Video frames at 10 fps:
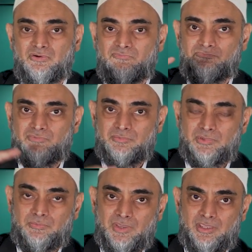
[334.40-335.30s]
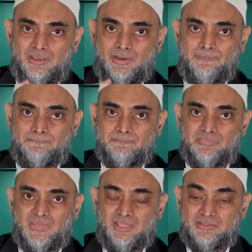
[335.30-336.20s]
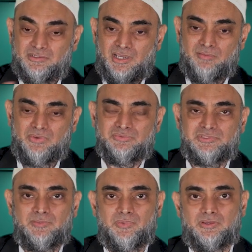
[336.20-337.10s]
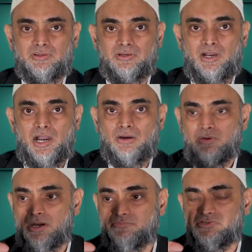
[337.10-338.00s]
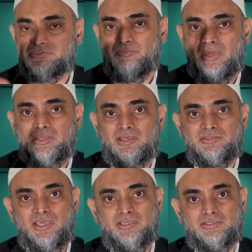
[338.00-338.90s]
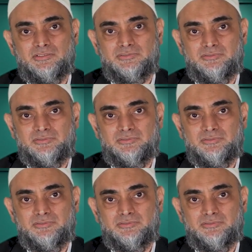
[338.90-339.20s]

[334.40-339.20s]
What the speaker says: From the waking up at the time of sleeping, how are we spending a day?